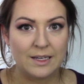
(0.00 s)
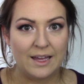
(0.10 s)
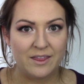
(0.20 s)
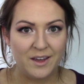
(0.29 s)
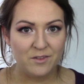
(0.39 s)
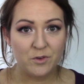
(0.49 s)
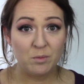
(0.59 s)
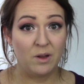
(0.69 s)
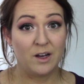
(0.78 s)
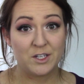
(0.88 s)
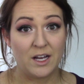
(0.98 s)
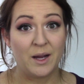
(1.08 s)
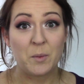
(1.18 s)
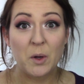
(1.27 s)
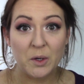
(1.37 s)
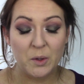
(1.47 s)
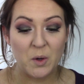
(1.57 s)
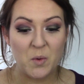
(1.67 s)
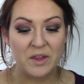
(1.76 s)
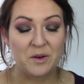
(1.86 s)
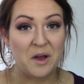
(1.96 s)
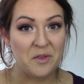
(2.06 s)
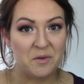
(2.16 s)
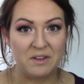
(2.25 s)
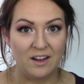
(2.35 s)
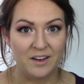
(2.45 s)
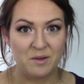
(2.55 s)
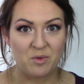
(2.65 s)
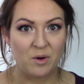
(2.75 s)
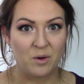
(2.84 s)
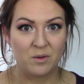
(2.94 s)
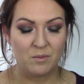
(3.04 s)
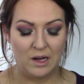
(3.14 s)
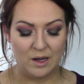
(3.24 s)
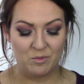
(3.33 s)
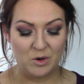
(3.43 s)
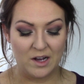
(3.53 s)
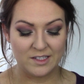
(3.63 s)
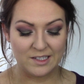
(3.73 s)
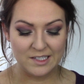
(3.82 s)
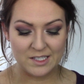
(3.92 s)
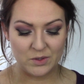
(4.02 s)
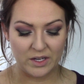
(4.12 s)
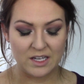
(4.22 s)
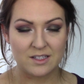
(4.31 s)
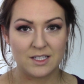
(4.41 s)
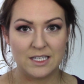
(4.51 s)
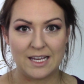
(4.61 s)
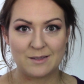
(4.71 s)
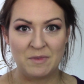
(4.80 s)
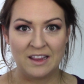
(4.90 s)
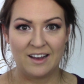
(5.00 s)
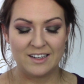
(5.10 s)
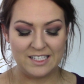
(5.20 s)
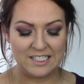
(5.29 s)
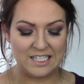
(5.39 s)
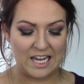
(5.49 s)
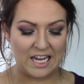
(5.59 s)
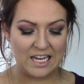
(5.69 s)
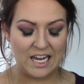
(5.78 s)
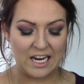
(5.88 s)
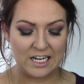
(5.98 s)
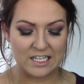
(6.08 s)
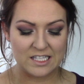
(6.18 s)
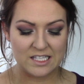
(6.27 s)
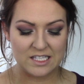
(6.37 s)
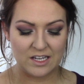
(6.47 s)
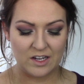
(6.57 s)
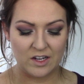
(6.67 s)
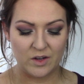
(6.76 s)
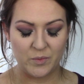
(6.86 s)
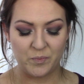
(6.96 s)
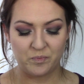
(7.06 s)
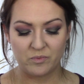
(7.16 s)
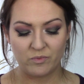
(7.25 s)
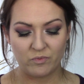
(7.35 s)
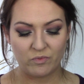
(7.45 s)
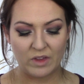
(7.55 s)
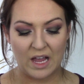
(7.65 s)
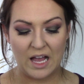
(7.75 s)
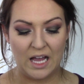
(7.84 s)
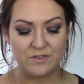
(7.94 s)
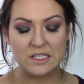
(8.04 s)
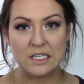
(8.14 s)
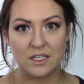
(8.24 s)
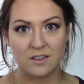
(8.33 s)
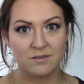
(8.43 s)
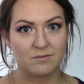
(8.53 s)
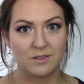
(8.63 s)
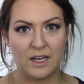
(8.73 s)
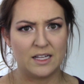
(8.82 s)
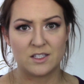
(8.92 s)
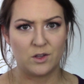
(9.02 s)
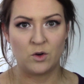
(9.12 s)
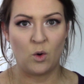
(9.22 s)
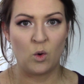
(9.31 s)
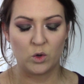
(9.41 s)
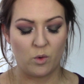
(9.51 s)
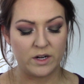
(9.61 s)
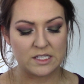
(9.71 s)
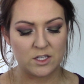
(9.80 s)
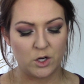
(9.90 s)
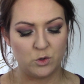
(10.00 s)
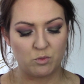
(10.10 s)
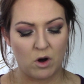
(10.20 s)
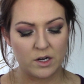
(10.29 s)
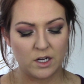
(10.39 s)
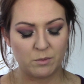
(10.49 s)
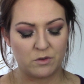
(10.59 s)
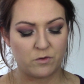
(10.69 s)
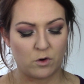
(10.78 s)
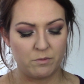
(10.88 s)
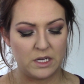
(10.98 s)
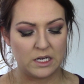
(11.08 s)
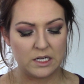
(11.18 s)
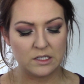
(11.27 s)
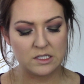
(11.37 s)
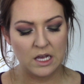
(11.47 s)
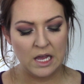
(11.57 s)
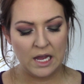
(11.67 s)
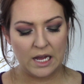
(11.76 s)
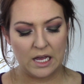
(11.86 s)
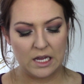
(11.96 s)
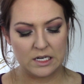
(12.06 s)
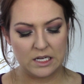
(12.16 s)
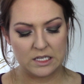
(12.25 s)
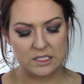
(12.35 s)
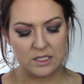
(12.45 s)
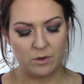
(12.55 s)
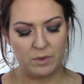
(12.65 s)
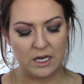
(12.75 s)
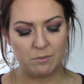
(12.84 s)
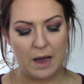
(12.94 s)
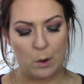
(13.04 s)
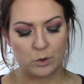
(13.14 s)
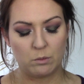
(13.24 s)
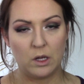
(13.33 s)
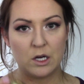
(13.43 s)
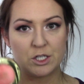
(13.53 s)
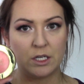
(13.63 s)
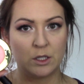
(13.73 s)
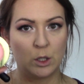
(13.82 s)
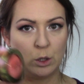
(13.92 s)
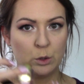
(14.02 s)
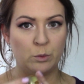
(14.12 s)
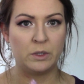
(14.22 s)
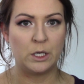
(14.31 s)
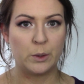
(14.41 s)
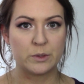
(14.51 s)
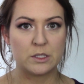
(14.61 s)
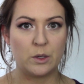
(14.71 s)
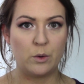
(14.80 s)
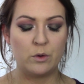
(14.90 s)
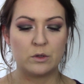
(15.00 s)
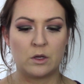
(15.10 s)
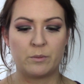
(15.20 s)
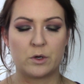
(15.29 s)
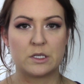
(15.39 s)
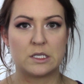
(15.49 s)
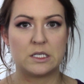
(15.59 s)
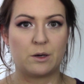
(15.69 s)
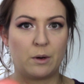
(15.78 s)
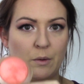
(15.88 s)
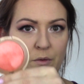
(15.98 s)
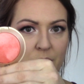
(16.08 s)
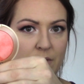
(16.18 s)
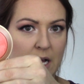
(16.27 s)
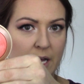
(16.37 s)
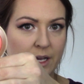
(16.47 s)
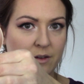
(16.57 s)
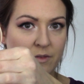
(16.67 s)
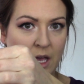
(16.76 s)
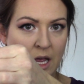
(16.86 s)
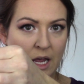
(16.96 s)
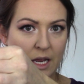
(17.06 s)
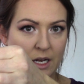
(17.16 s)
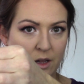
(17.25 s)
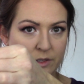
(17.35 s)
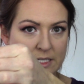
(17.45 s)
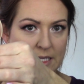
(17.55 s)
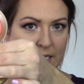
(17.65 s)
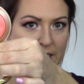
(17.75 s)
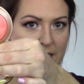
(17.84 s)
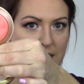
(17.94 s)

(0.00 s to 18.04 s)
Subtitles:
And then for blush, I'm gonna go with another Milani product. So I guess today's Milani day, and it's I've seen it. It's an old one. It's not a new product, but for me it is. And it's the Baked Powder Blush in Luminoso number 05, and it looks like